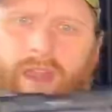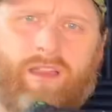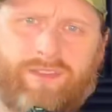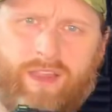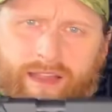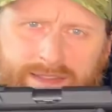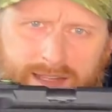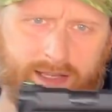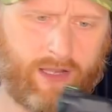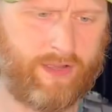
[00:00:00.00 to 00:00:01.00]
So that's
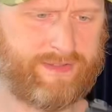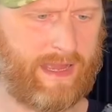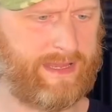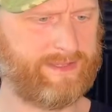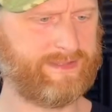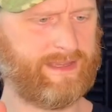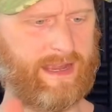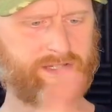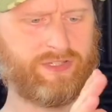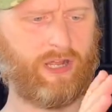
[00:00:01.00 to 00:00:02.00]
it, guys. That is the Action